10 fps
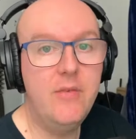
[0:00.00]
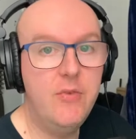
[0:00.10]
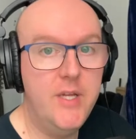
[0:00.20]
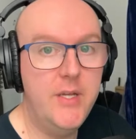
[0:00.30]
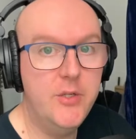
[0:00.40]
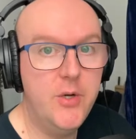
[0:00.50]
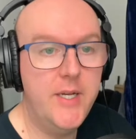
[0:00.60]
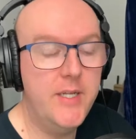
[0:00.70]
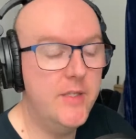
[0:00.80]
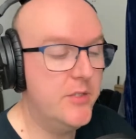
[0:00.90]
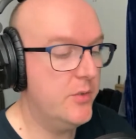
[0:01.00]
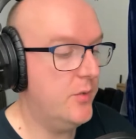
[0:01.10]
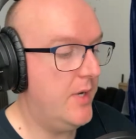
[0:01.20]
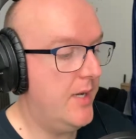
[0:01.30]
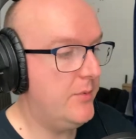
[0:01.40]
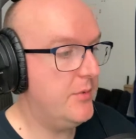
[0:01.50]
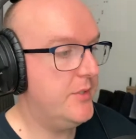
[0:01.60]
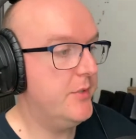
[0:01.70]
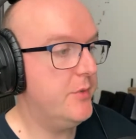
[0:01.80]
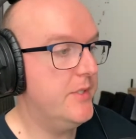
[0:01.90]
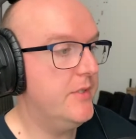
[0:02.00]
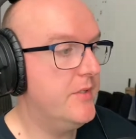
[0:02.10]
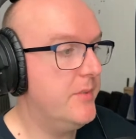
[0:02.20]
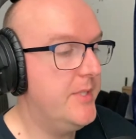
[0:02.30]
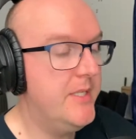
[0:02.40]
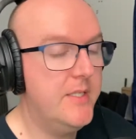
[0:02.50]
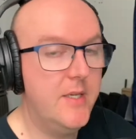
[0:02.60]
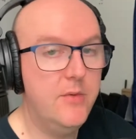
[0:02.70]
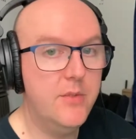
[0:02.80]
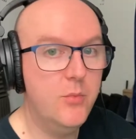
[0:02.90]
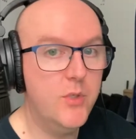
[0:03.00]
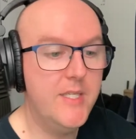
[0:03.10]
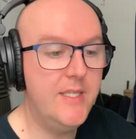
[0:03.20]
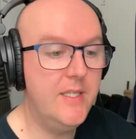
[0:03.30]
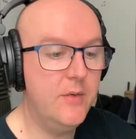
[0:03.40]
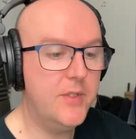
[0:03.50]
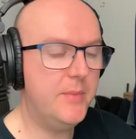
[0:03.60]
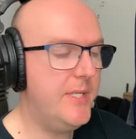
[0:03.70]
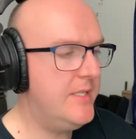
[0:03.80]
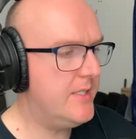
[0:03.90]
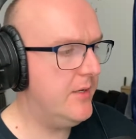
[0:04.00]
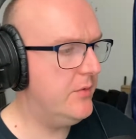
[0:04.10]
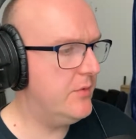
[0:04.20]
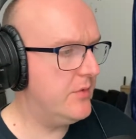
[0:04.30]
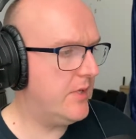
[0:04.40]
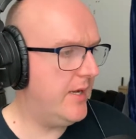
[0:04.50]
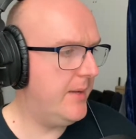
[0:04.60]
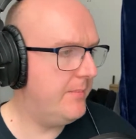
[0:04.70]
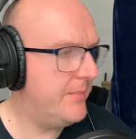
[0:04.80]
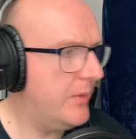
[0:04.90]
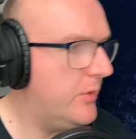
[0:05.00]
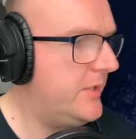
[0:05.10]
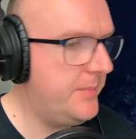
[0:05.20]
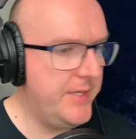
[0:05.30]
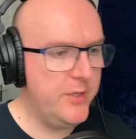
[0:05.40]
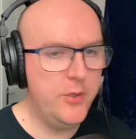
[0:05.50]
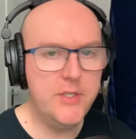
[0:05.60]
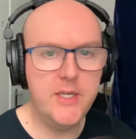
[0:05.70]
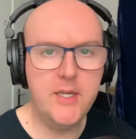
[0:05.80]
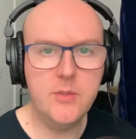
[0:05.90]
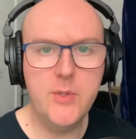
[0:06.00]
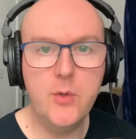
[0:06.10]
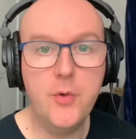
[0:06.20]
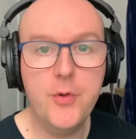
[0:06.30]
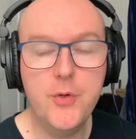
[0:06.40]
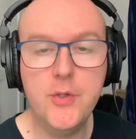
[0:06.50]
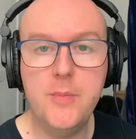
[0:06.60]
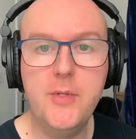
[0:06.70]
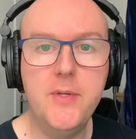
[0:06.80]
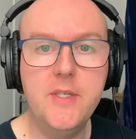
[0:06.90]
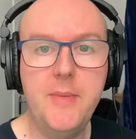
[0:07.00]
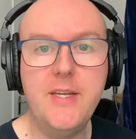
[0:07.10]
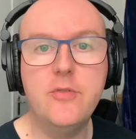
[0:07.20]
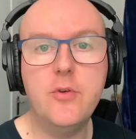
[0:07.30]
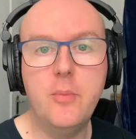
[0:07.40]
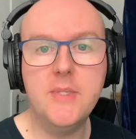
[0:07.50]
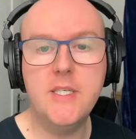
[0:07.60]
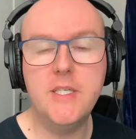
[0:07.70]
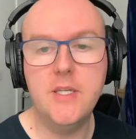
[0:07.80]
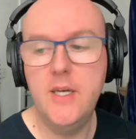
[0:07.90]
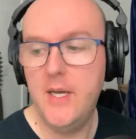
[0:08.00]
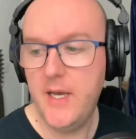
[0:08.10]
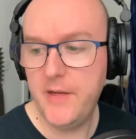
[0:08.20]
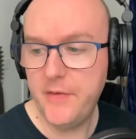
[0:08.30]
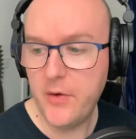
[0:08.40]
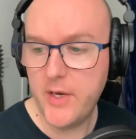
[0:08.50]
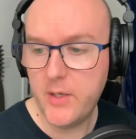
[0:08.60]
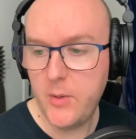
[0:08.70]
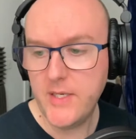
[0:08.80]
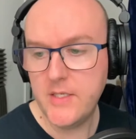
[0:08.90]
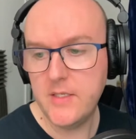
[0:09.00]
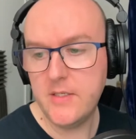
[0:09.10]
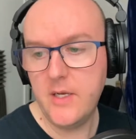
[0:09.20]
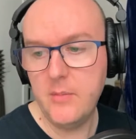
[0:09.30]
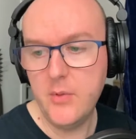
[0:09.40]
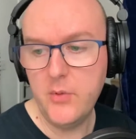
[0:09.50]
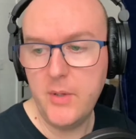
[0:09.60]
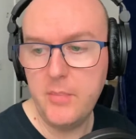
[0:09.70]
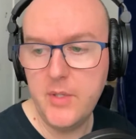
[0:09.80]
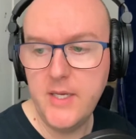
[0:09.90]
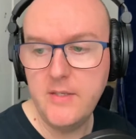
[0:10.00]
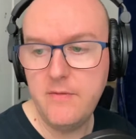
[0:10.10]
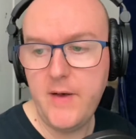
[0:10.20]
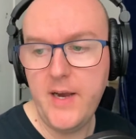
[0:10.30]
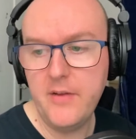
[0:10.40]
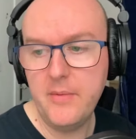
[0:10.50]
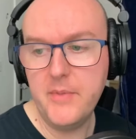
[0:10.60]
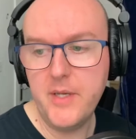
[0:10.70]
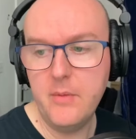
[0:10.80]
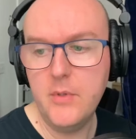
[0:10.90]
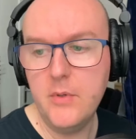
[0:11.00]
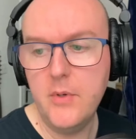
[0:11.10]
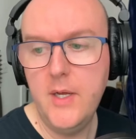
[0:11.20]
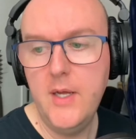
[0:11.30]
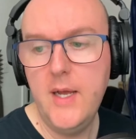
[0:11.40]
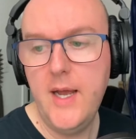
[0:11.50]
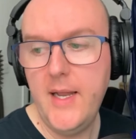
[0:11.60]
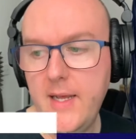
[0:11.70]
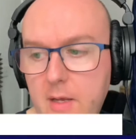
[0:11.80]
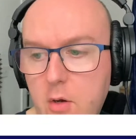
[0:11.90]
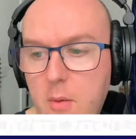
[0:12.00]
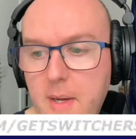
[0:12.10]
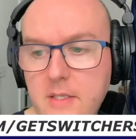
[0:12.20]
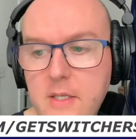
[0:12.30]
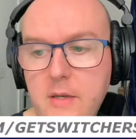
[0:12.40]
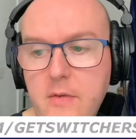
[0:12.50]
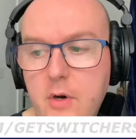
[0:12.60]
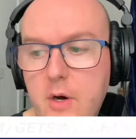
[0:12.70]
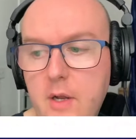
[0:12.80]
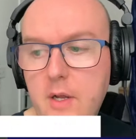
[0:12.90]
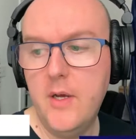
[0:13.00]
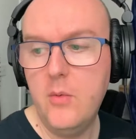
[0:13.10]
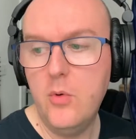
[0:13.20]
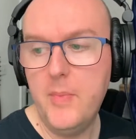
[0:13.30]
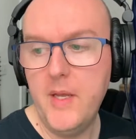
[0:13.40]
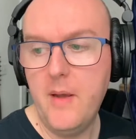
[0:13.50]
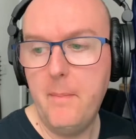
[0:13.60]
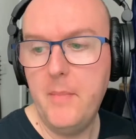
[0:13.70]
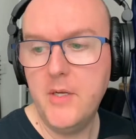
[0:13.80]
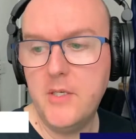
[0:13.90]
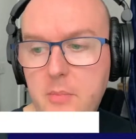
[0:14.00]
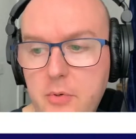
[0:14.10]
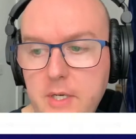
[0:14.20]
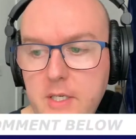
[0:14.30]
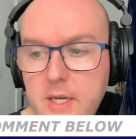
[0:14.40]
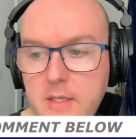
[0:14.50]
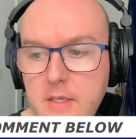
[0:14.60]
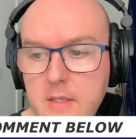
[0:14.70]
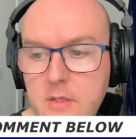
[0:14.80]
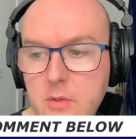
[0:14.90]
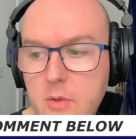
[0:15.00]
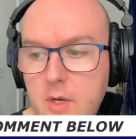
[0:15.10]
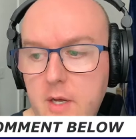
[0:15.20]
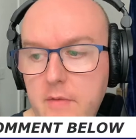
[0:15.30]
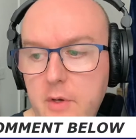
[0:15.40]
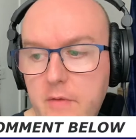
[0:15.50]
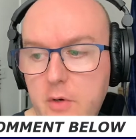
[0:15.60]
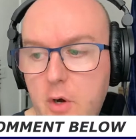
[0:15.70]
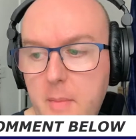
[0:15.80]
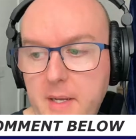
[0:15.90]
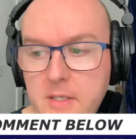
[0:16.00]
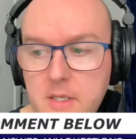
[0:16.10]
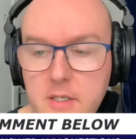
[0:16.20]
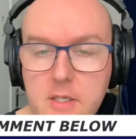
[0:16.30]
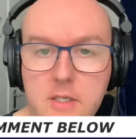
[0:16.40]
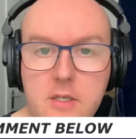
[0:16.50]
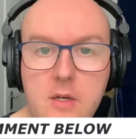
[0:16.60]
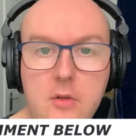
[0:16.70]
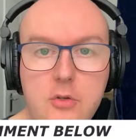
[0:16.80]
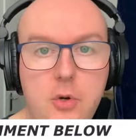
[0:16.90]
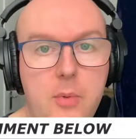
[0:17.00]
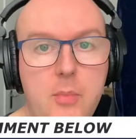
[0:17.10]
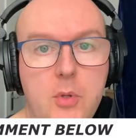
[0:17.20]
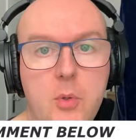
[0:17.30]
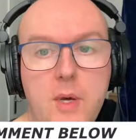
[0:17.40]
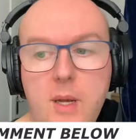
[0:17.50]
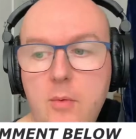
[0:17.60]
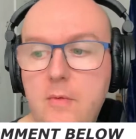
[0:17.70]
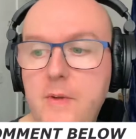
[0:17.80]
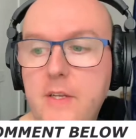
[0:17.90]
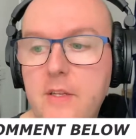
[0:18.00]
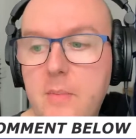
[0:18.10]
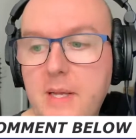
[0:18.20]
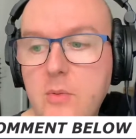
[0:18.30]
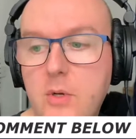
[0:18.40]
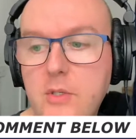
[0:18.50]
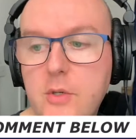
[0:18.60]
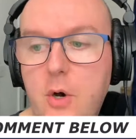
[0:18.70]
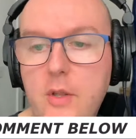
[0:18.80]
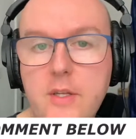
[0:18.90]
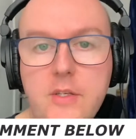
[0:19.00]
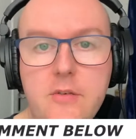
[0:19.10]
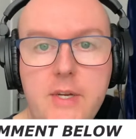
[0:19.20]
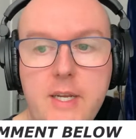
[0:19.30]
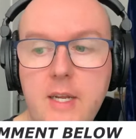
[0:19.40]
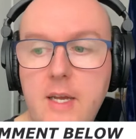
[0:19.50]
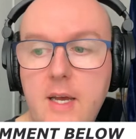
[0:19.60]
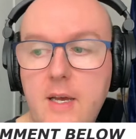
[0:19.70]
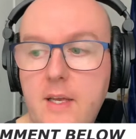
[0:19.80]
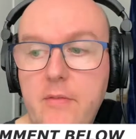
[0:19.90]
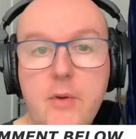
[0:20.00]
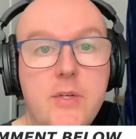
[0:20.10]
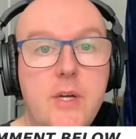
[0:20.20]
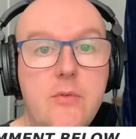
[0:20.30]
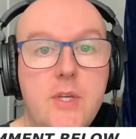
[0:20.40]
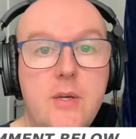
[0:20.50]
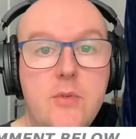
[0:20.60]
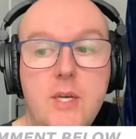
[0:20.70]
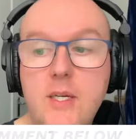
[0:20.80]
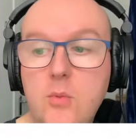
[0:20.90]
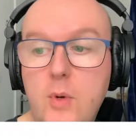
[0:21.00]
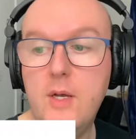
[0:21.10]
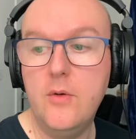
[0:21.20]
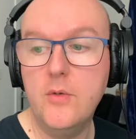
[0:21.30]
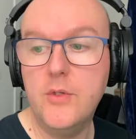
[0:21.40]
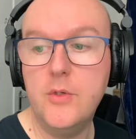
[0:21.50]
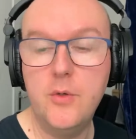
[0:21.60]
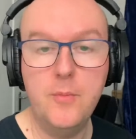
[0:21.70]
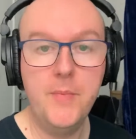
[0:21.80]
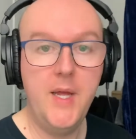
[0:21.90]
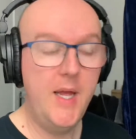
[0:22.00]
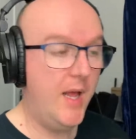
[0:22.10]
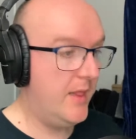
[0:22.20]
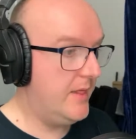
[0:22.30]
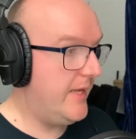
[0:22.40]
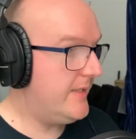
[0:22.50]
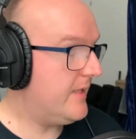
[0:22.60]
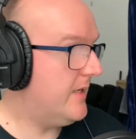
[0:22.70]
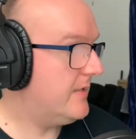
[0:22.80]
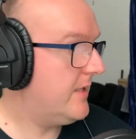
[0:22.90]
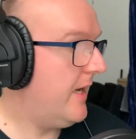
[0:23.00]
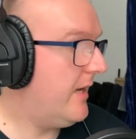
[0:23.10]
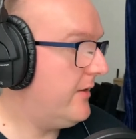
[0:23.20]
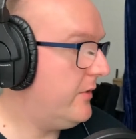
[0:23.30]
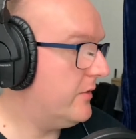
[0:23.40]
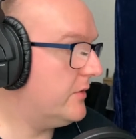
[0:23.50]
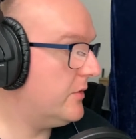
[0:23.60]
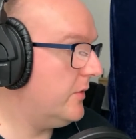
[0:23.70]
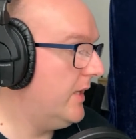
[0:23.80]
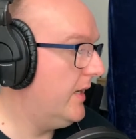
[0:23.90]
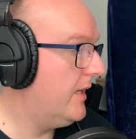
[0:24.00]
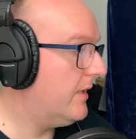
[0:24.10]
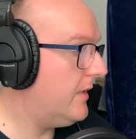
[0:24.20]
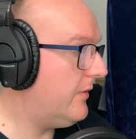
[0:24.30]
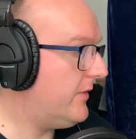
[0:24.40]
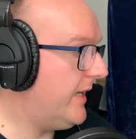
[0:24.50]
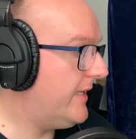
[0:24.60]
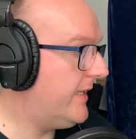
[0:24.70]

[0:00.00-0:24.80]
really enjoyed it. So I'm going to go into some of these sounds in more detail. Some of these sounds I'm going to be using as we go through, so I'll be doing some extra composition. And if you've got any questions down below, then please fire them down below. Any comments that you've got will be much appreciated. So if you have a comment, just drop them below and I will feature the best ones on the screen and give you a shout out as well. So let us carry on. So Cloud9